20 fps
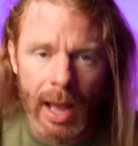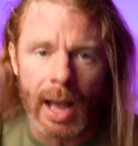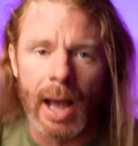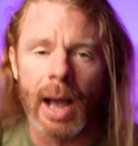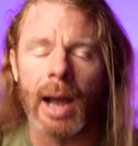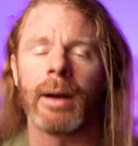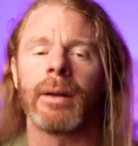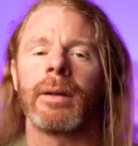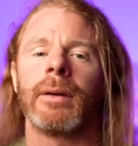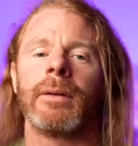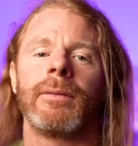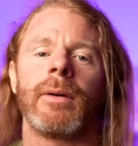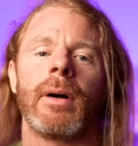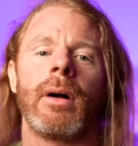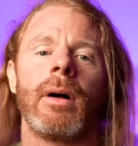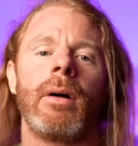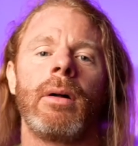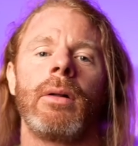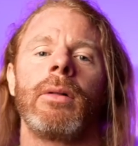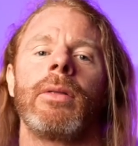out of
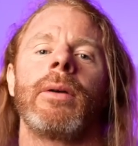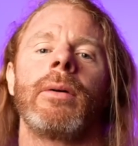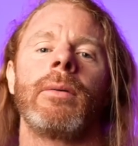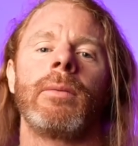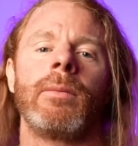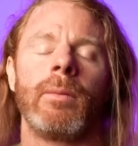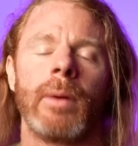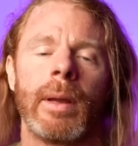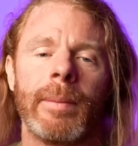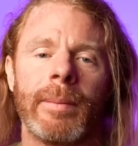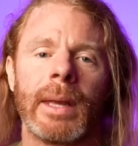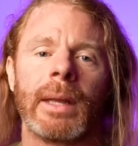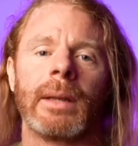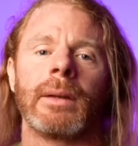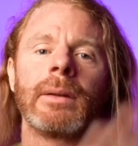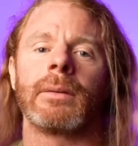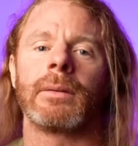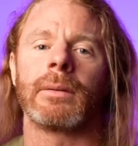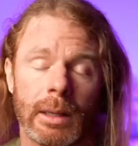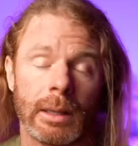all the
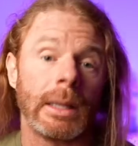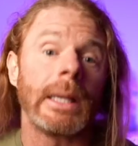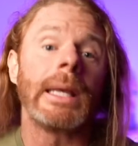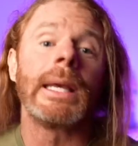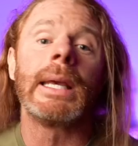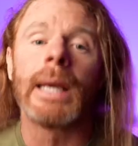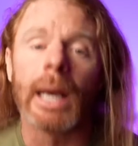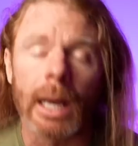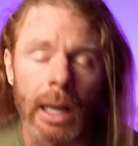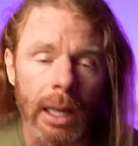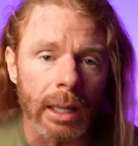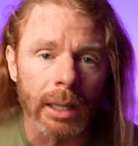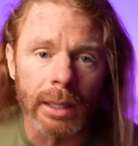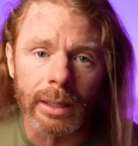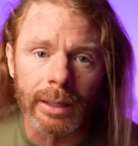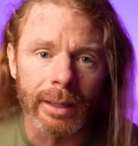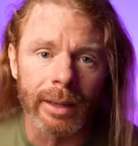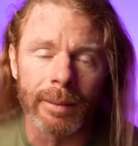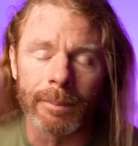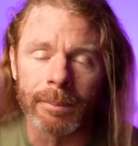women Leah
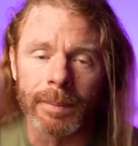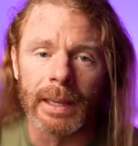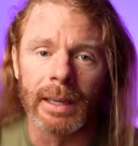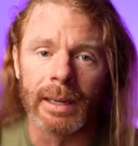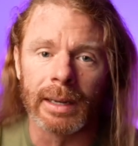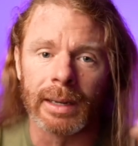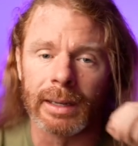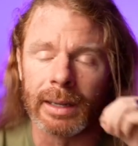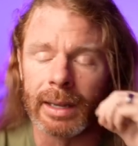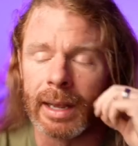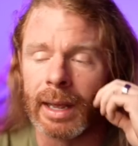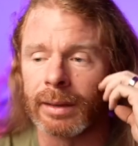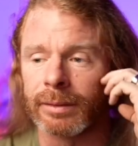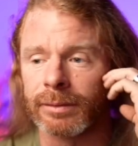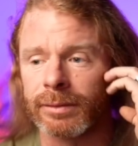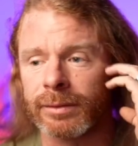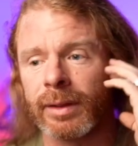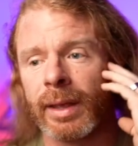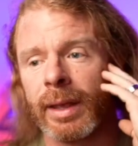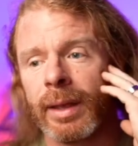competed
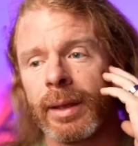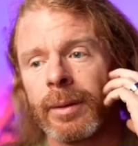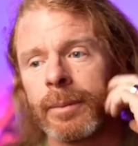against.